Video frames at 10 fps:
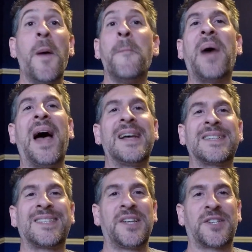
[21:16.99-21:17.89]
pass
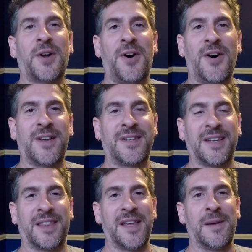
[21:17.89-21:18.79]
this on to
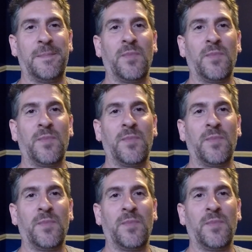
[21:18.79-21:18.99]
them